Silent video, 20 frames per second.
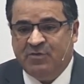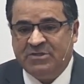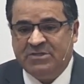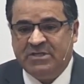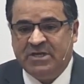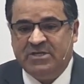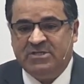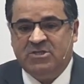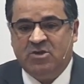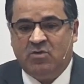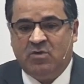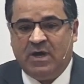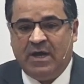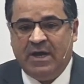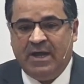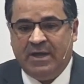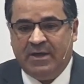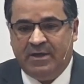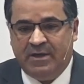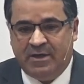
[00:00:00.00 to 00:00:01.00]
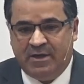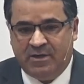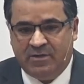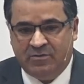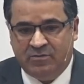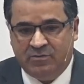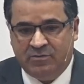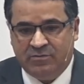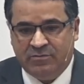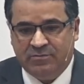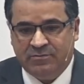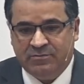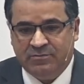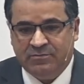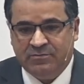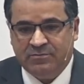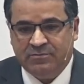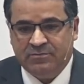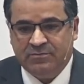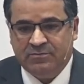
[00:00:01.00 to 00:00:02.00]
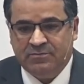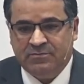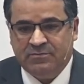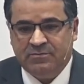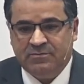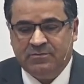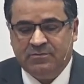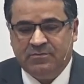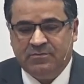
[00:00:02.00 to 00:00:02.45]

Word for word: so that the truth that you are carrying